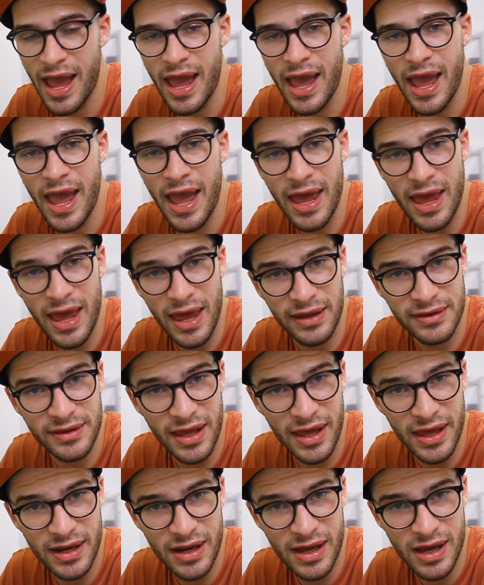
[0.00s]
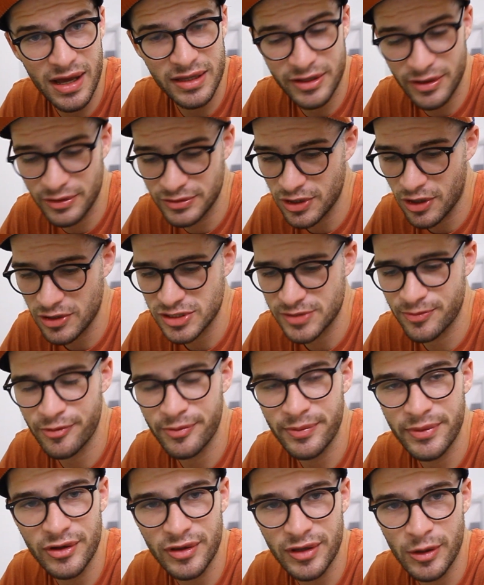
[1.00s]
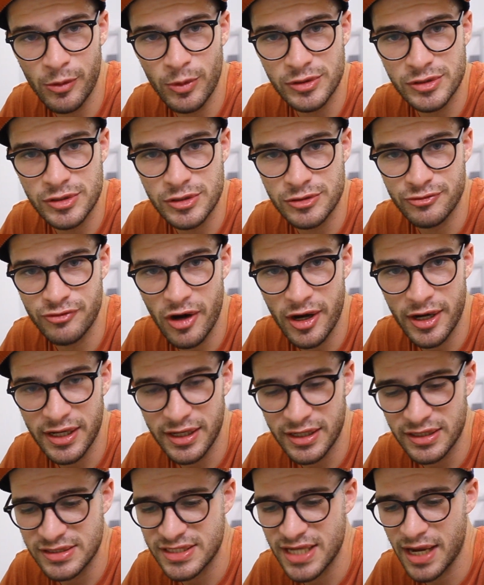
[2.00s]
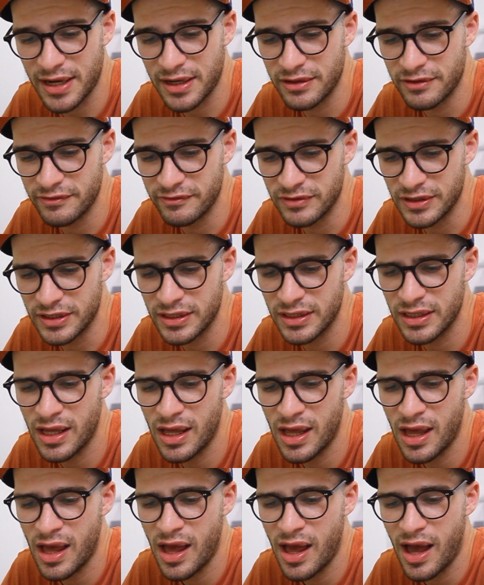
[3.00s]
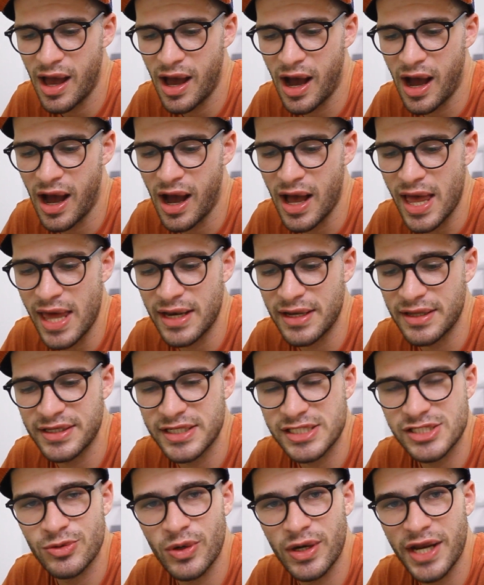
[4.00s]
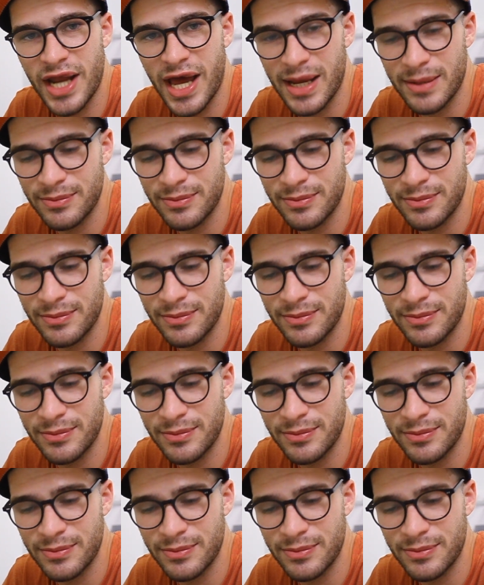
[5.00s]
And then there's also Premier League, which is running consecutively. And in this one, I